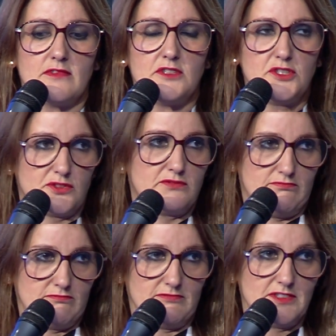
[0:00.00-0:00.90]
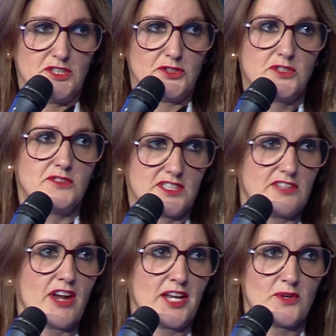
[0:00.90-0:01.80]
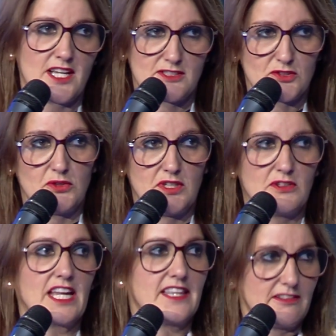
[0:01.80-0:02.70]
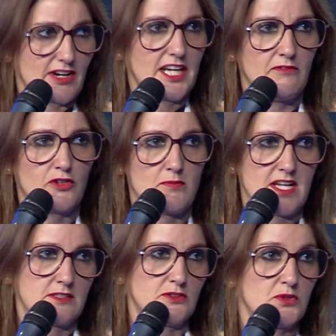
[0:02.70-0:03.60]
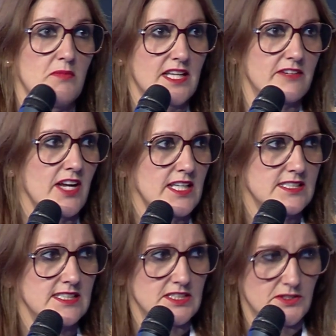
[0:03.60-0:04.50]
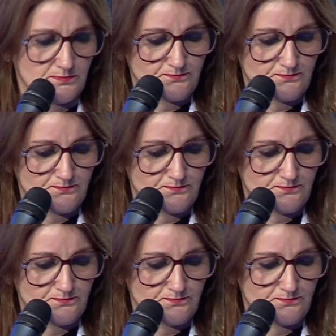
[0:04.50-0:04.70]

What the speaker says: choose the right one, so you get the right information to make the right decision.